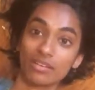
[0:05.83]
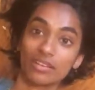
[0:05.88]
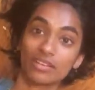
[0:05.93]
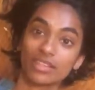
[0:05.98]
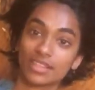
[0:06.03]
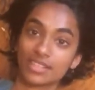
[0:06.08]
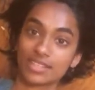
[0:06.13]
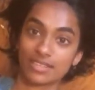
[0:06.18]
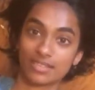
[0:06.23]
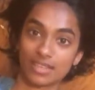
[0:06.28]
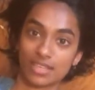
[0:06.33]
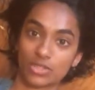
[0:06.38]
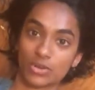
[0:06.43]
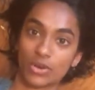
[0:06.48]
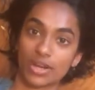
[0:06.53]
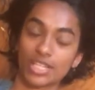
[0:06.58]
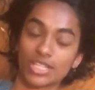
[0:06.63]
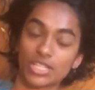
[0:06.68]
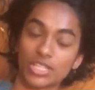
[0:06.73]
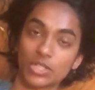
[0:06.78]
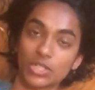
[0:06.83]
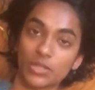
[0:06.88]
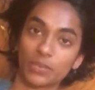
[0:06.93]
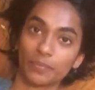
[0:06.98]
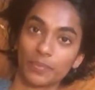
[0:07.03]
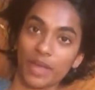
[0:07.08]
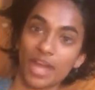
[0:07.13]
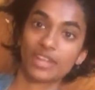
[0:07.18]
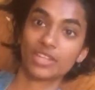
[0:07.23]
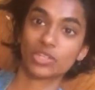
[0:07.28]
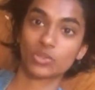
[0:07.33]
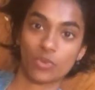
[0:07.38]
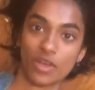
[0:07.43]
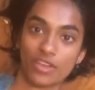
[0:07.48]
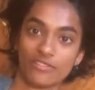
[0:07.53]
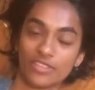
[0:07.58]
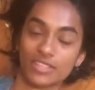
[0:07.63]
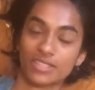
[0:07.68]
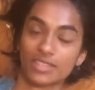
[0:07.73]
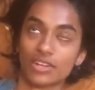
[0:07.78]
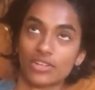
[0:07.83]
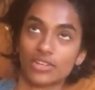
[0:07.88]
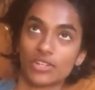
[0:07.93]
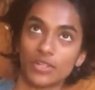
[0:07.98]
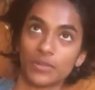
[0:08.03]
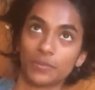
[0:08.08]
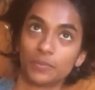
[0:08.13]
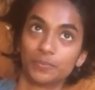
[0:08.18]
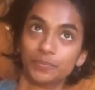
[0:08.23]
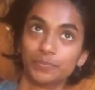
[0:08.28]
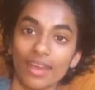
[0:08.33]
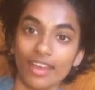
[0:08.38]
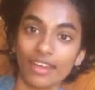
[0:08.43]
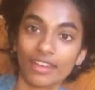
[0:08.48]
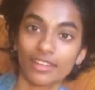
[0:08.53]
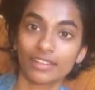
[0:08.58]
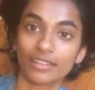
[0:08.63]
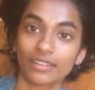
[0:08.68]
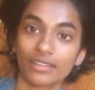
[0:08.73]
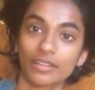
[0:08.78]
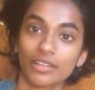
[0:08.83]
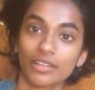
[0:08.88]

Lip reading: Ulysses S. Grant's tomb, and his wife is there too. And